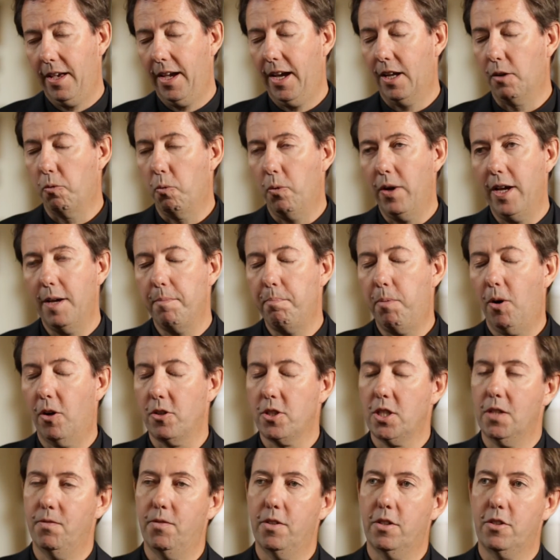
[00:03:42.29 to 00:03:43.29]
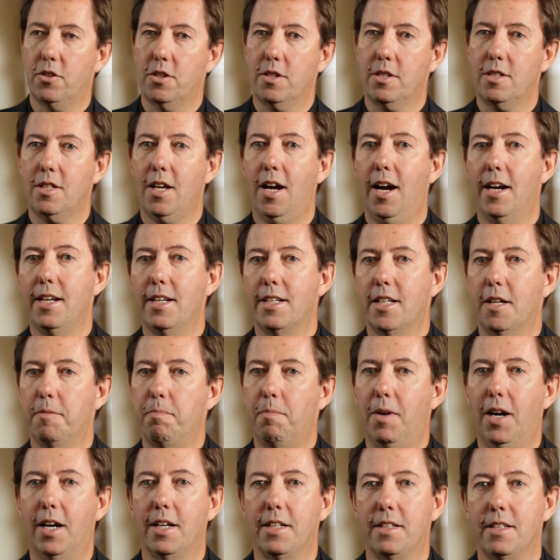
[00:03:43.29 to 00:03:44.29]
and where possible, just tidied
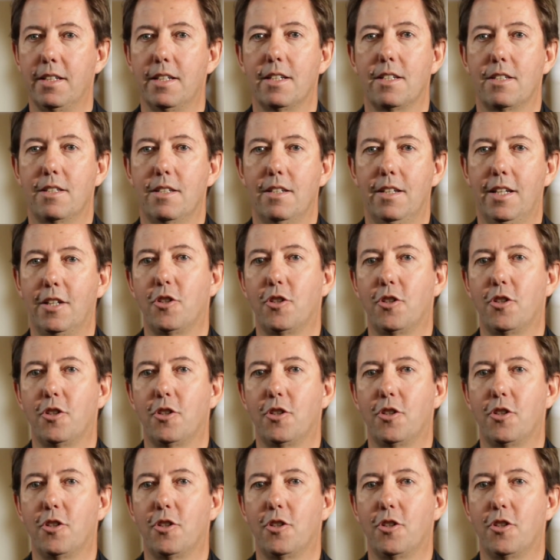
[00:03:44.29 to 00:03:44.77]
up my ideas